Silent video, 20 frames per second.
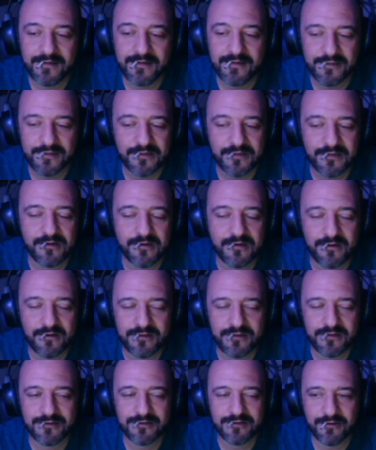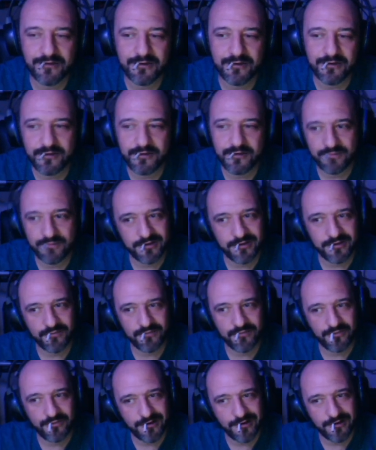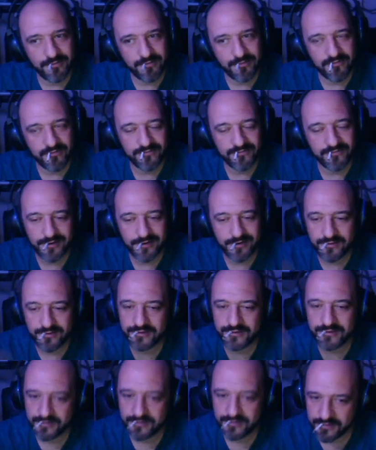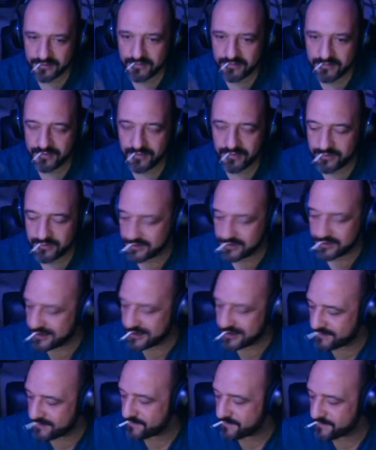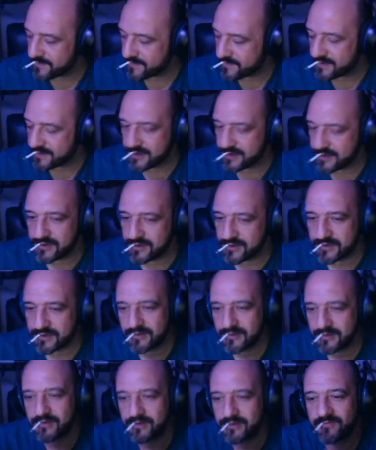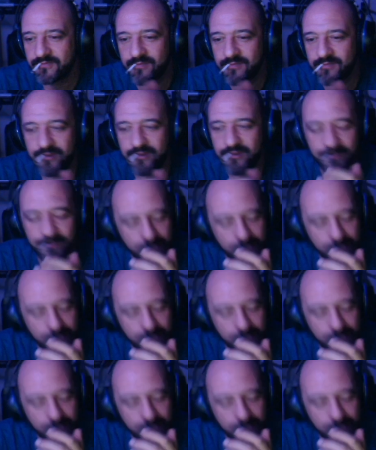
slowly, slowly, you begin with a couple of turrets, you build your game, and you go from there.